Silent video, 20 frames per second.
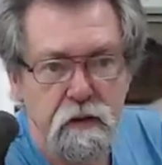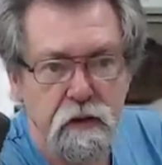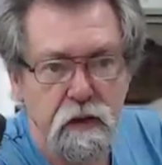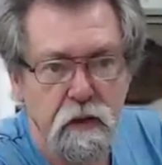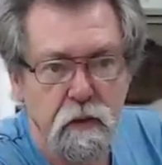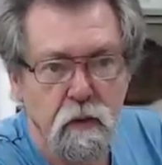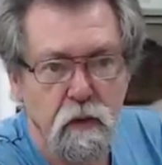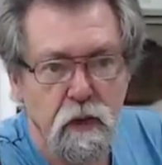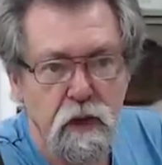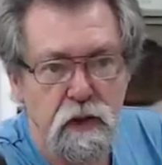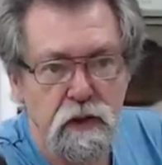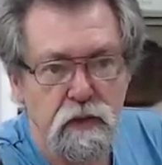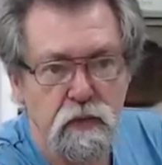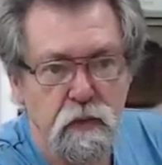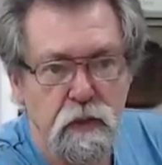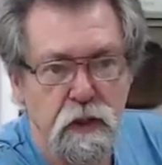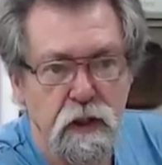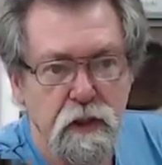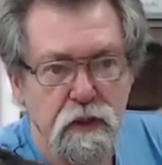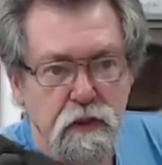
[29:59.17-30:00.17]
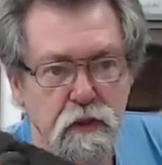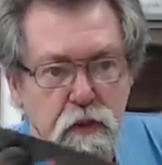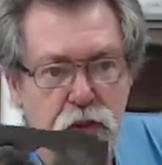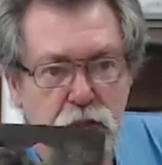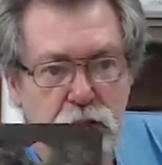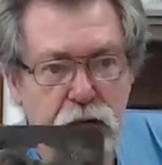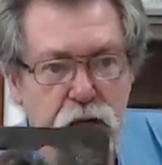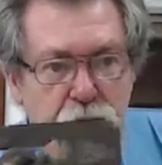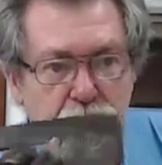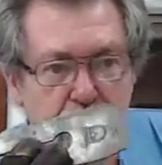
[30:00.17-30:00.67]
than it was when I
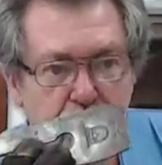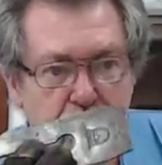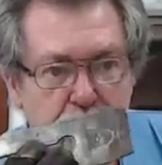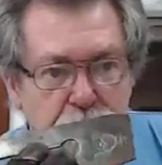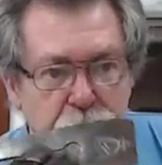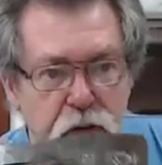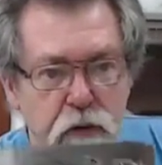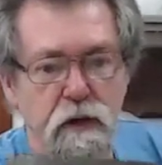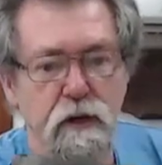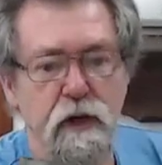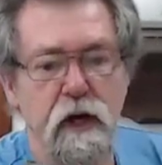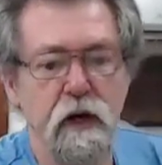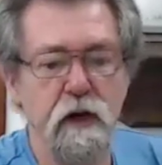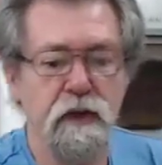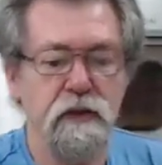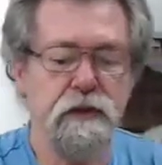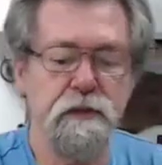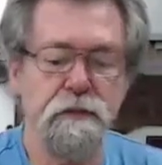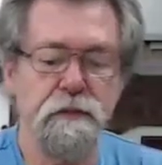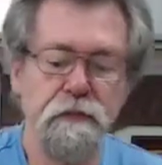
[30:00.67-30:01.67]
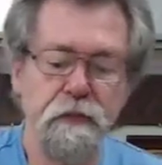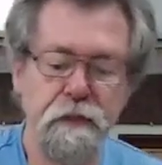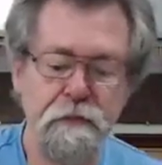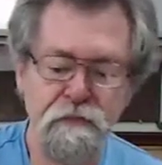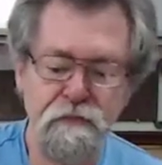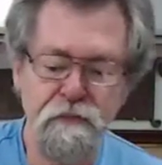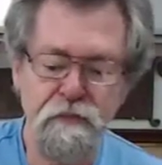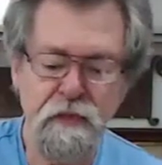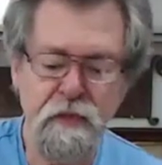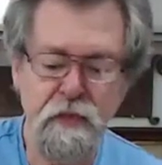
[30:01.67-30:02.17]
took it out. Now, you'll notice
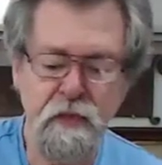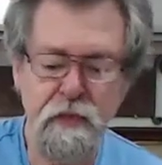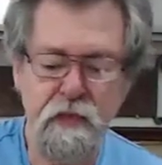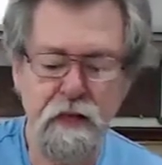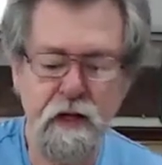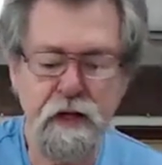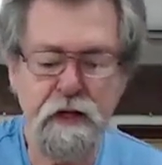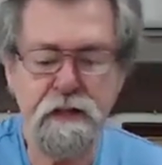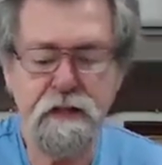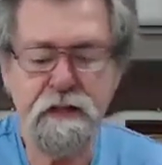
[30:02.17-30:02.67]
that